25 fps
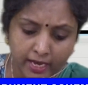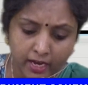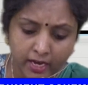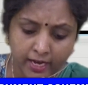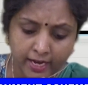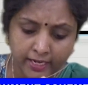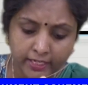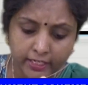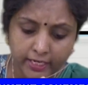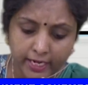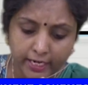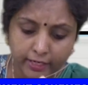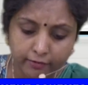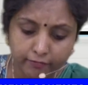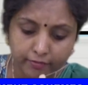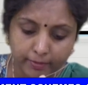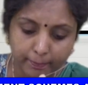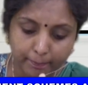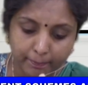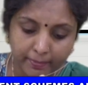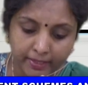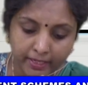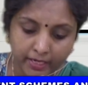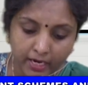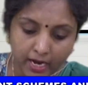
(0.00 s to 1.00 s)
And
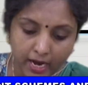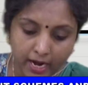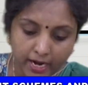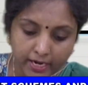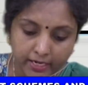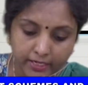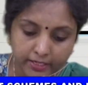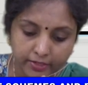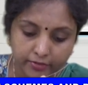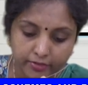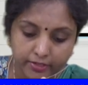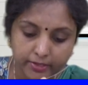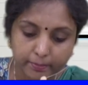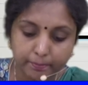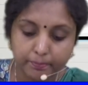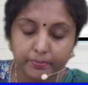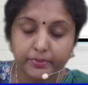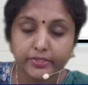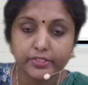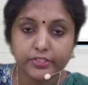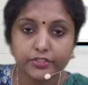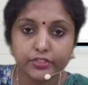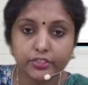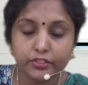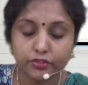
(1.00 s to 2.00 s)
equipping
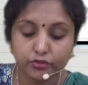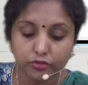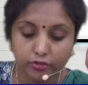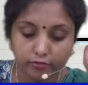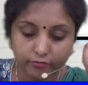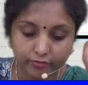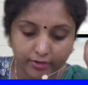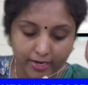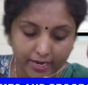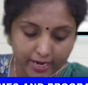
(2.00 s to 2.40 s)
100% of